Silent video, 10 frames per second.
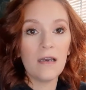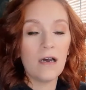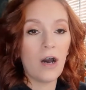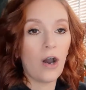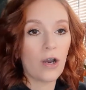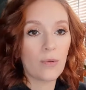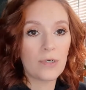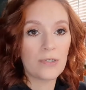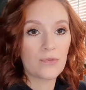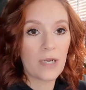heart
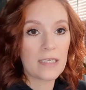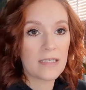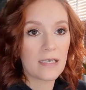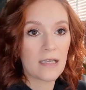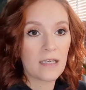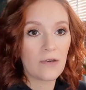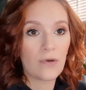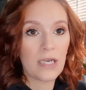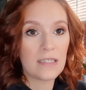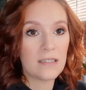was racing like
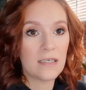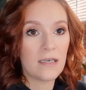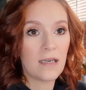crazy.